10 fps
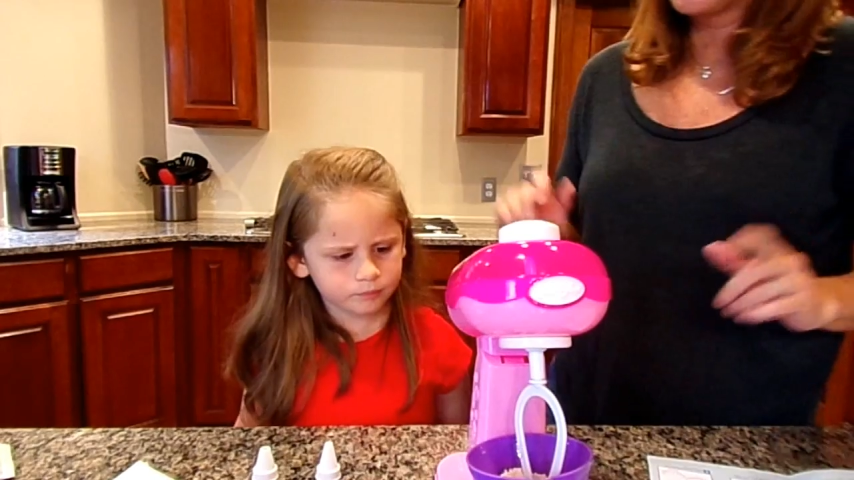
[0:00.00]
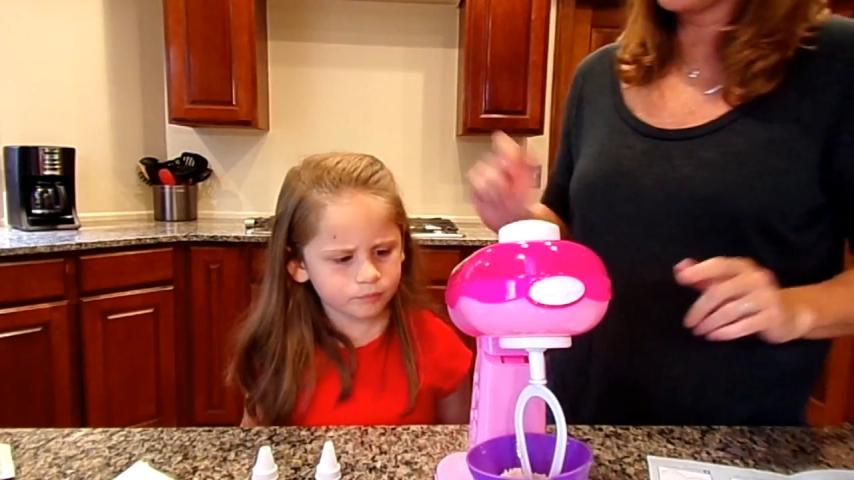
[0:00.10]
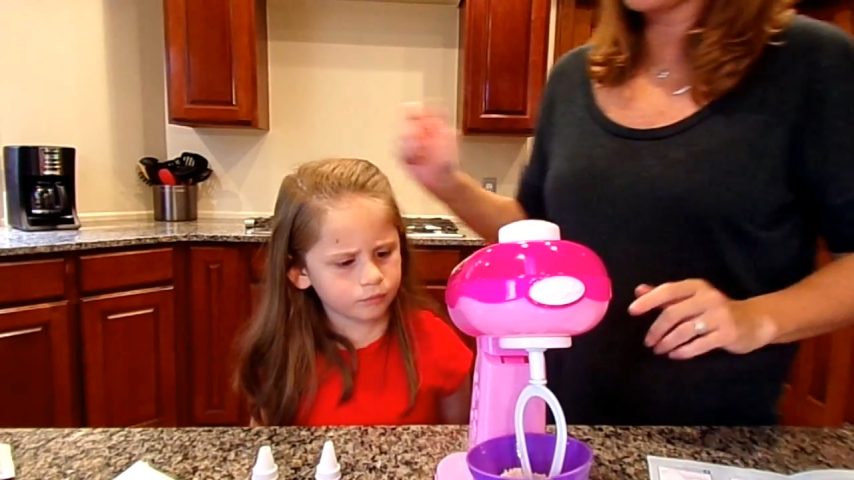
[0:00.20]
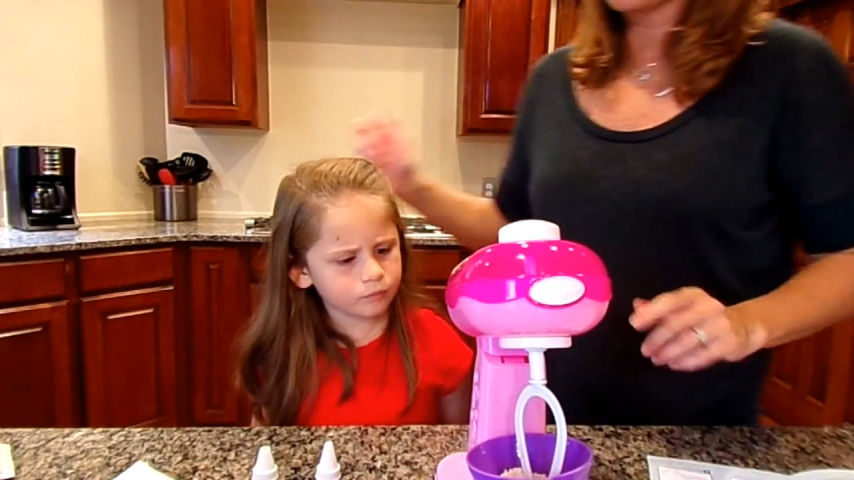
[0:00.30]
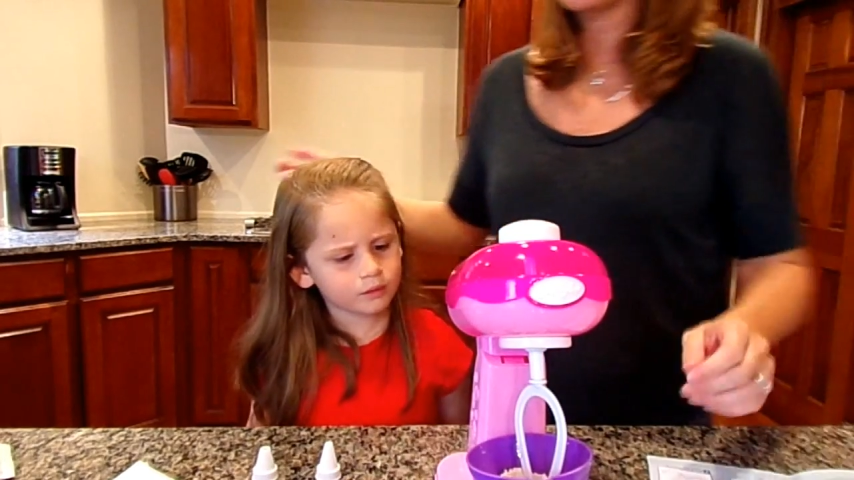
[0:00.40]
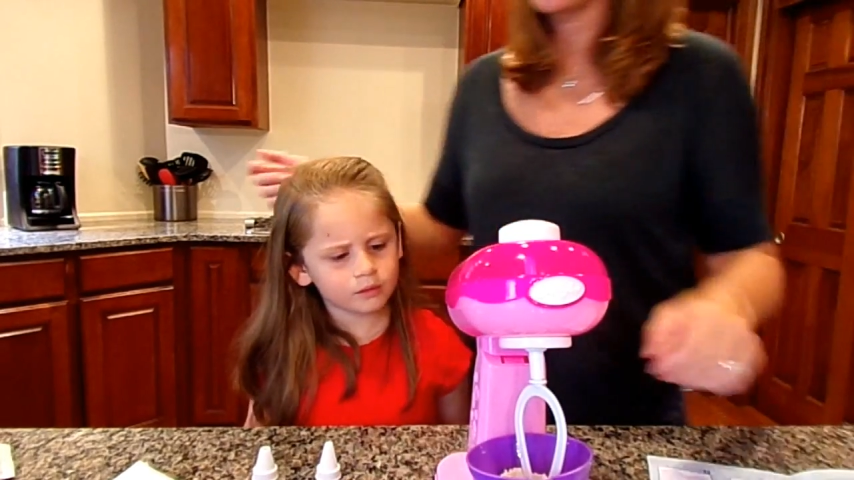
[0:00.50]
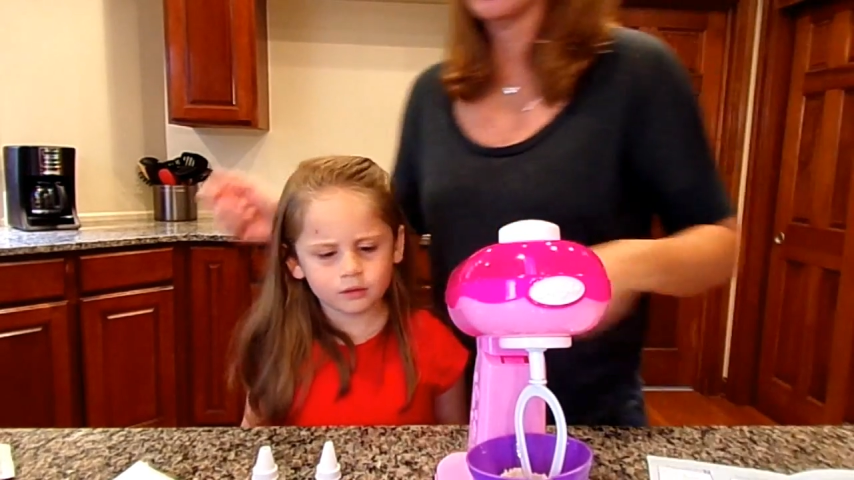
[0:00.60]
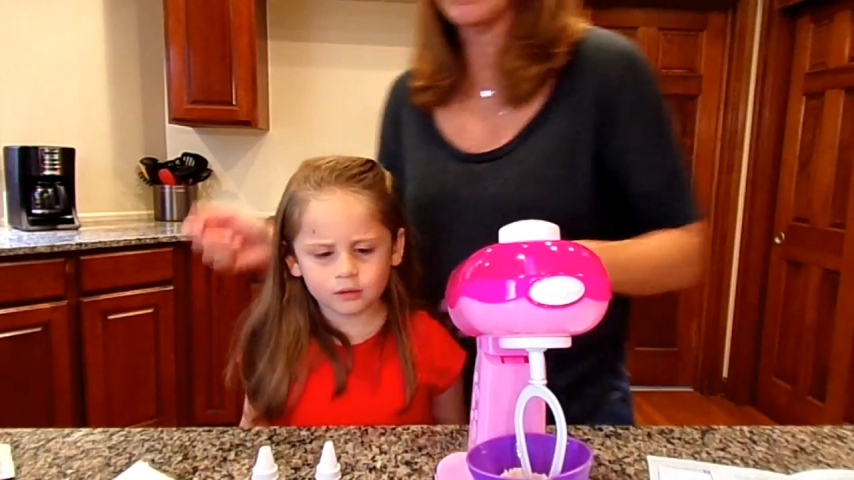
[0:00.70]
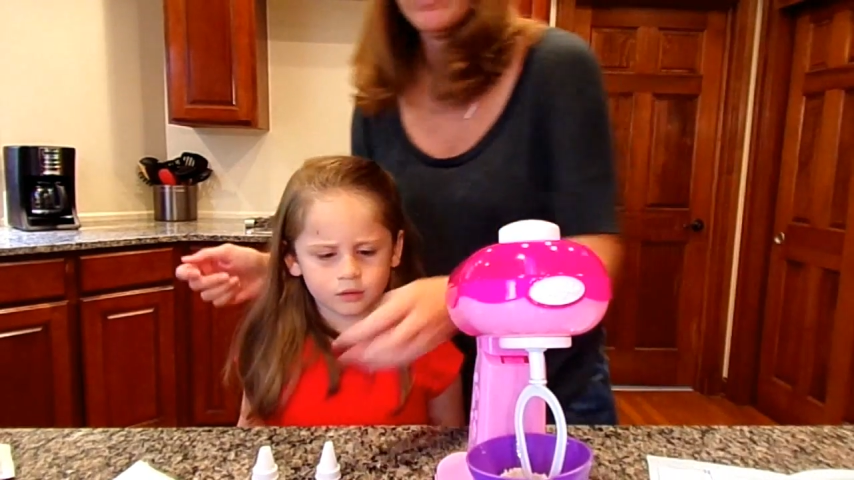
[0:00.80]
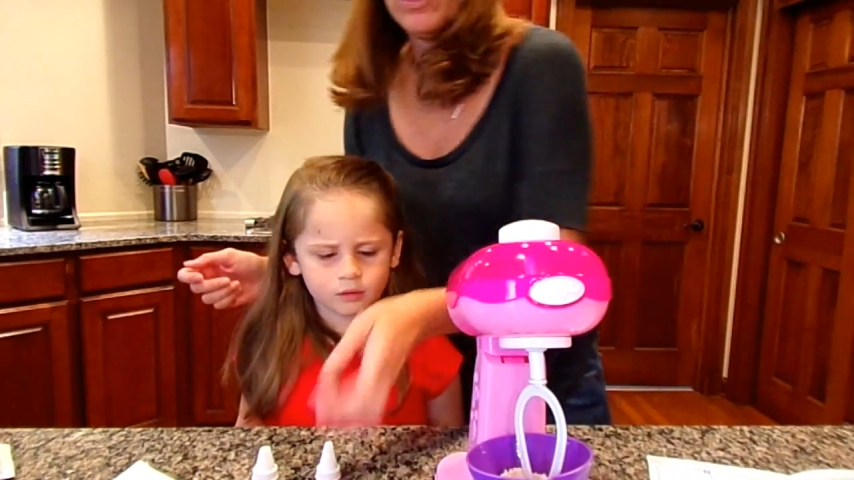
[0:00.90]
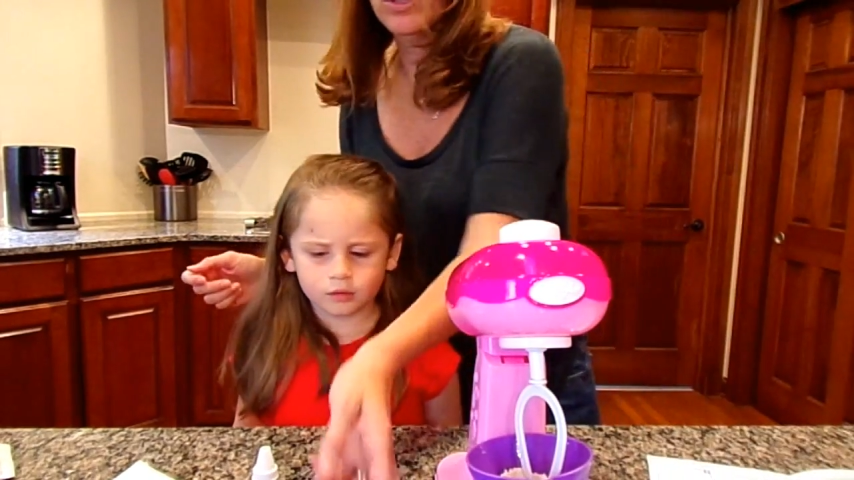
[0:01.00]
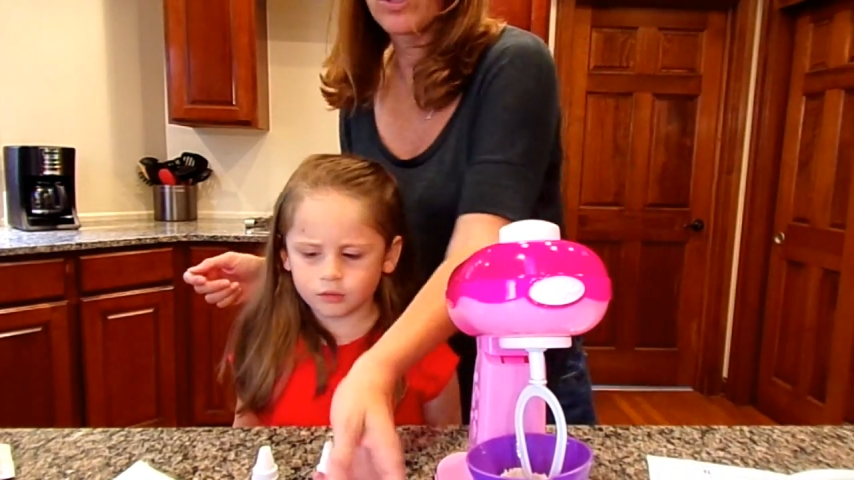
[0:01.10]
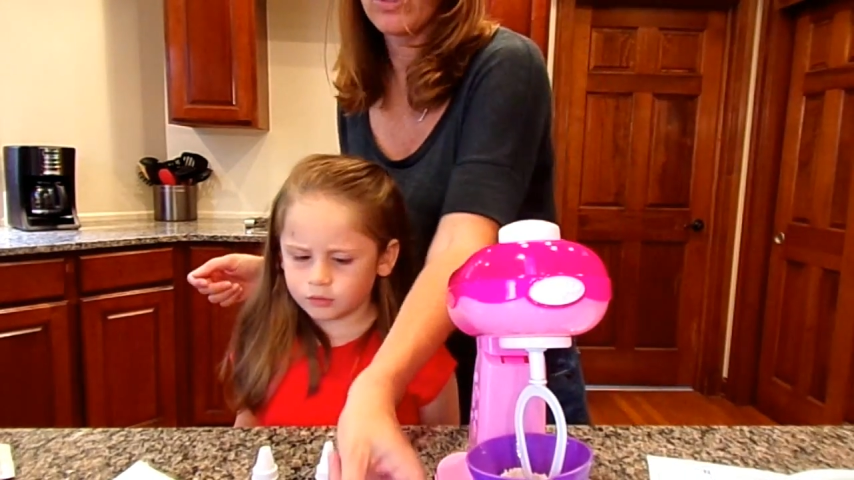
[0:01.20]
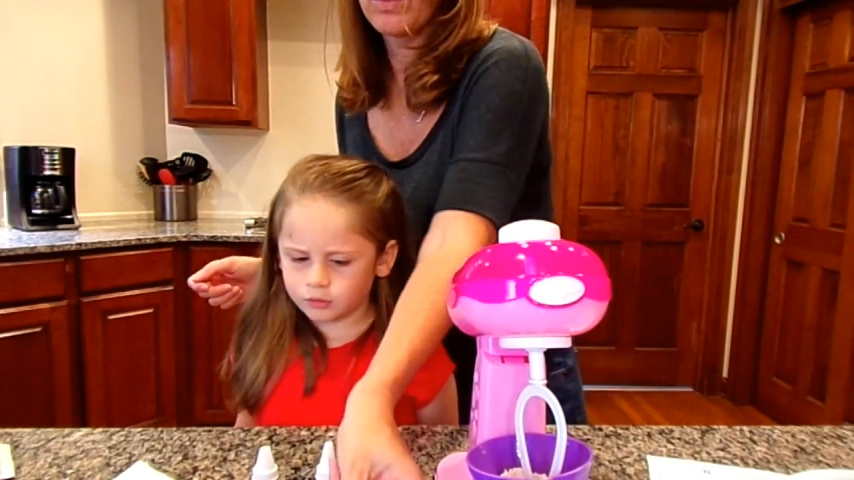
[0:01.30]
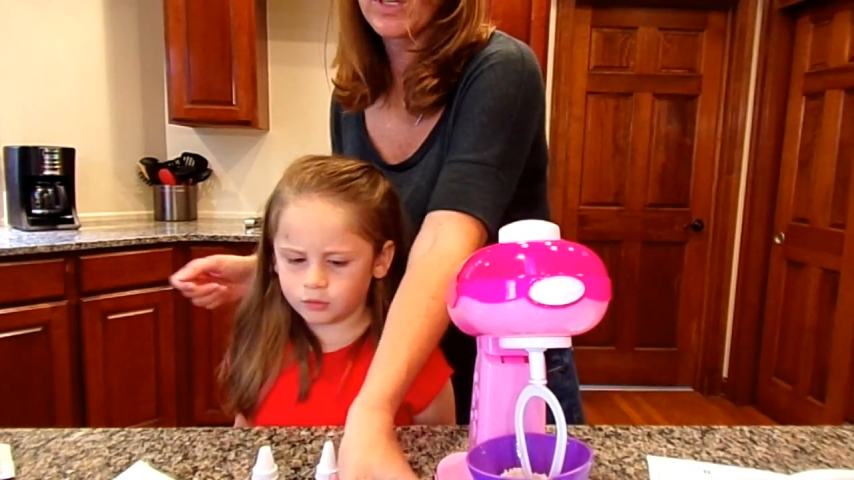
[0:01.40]
large level
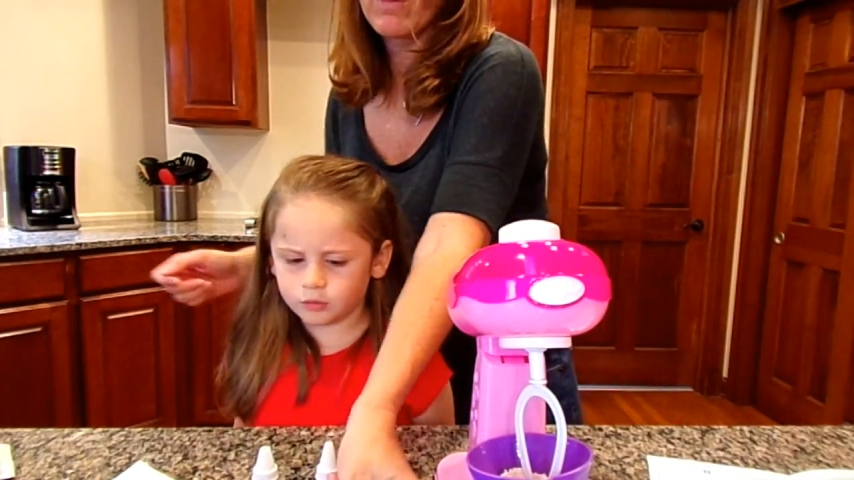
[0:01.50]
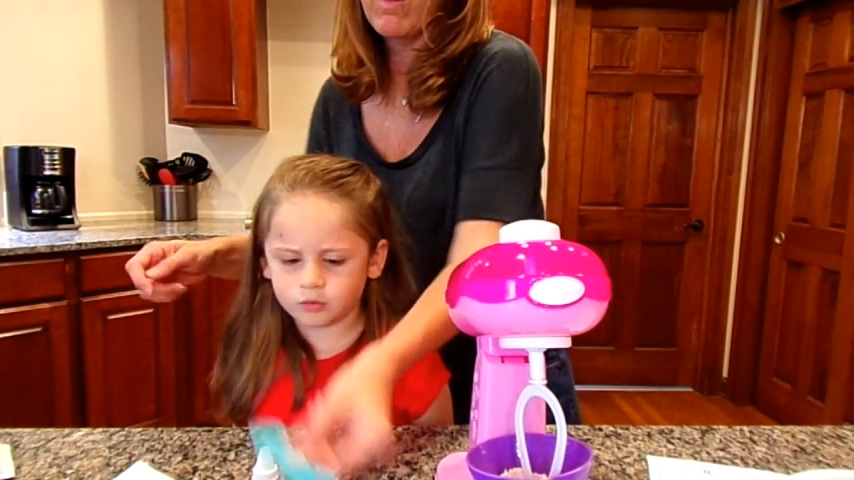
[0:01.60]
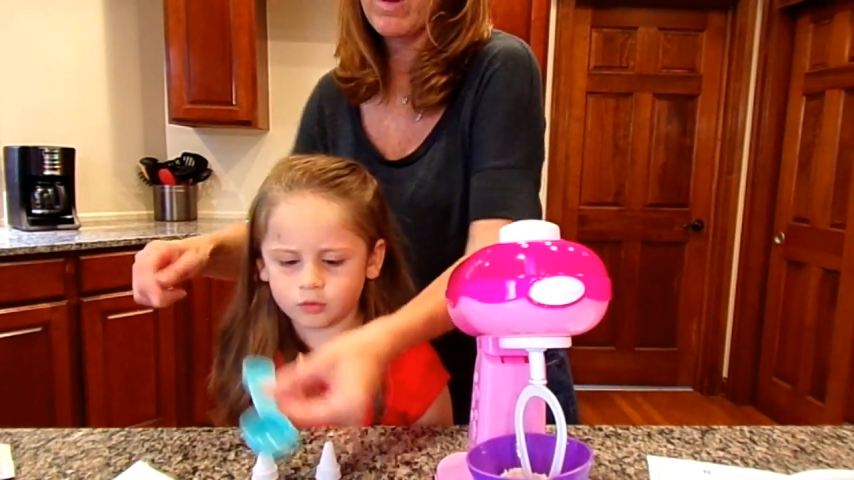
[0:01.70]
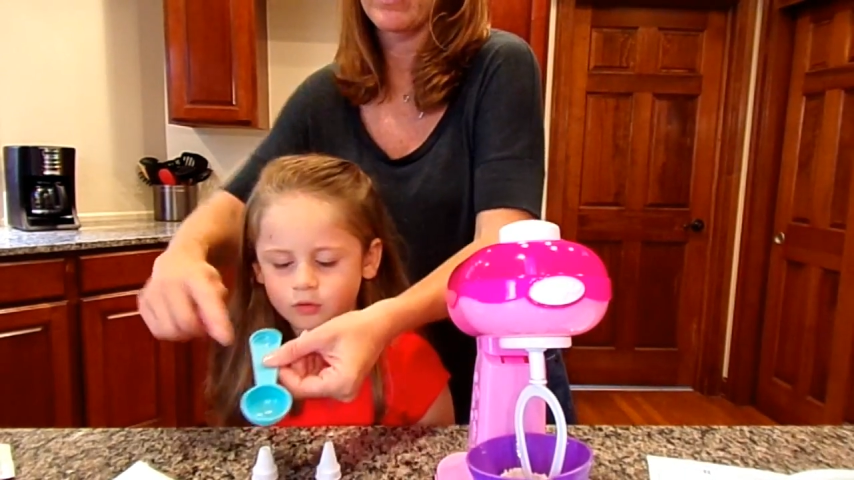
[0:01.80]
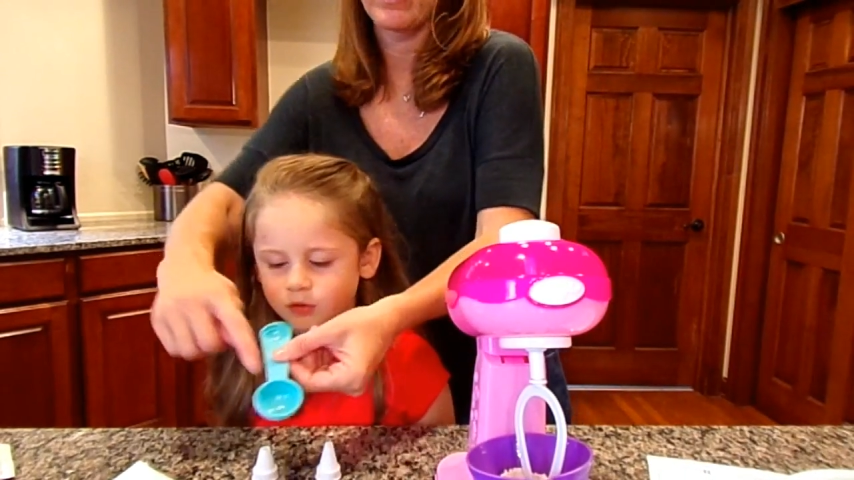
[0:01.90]
scoops of water.